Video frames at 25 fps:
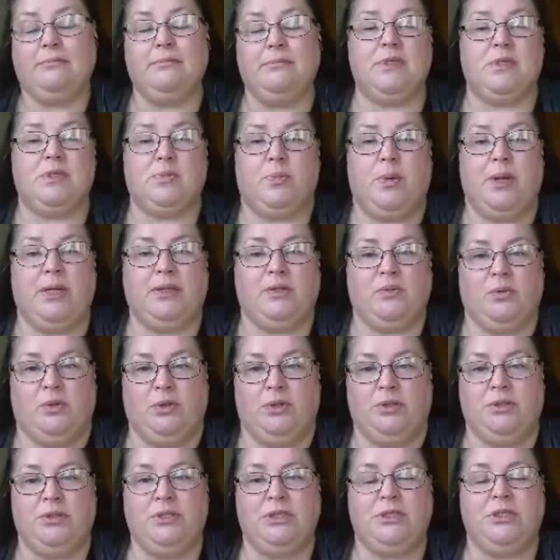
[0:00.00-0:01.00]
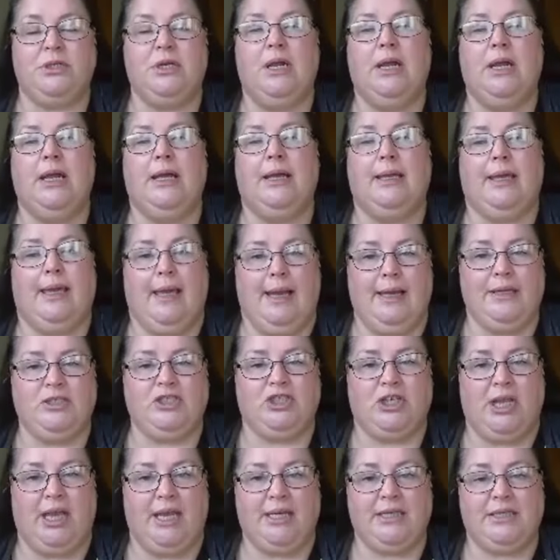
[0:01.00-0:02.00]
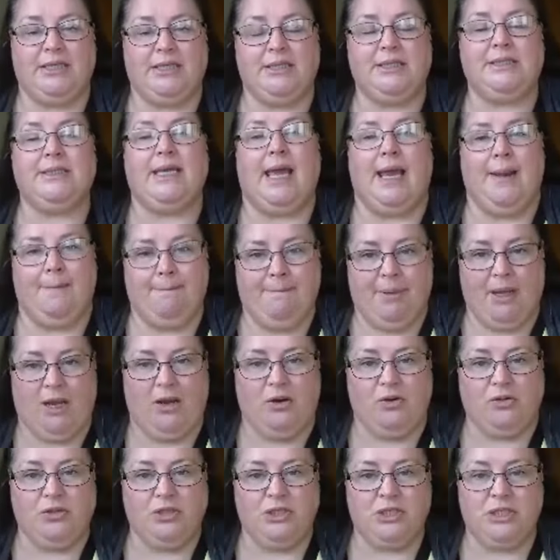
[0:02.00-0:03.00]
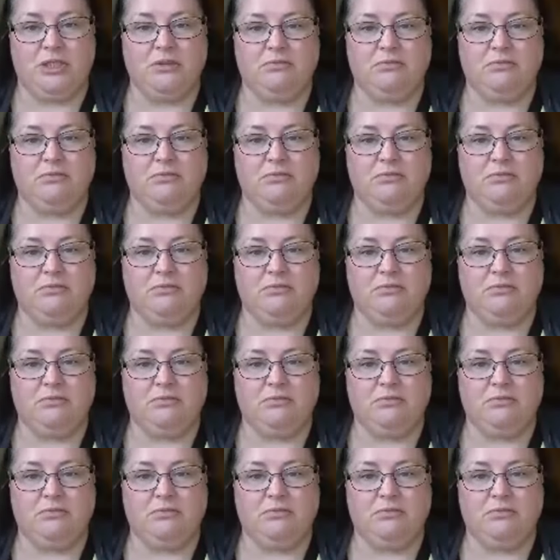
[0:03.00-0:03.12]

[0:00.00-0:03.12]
spread the word, get educated, get empowered.